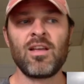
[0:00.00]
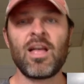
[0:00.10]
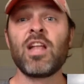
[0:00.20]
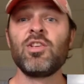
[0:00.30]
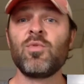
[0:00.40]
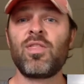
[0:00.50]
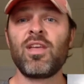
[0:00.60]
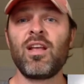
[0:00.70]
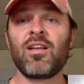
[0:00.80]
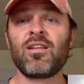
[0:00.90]
and you would
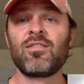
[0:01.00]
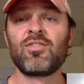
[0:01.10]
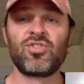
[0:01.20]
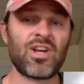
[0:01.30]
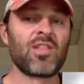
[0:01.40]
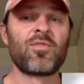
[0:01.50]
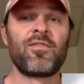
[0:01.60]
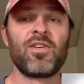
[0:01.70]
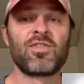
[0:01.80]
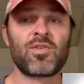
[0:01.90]
think the shallower
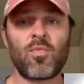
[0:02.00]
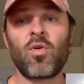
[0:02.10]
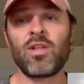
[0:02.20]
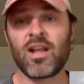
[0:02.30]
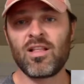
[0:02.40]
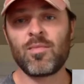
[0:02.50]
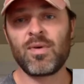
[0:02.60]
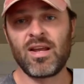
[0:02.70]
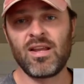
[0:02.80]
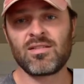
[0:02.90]
fish are more likely to
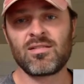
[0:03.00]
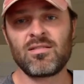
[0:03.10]
bite.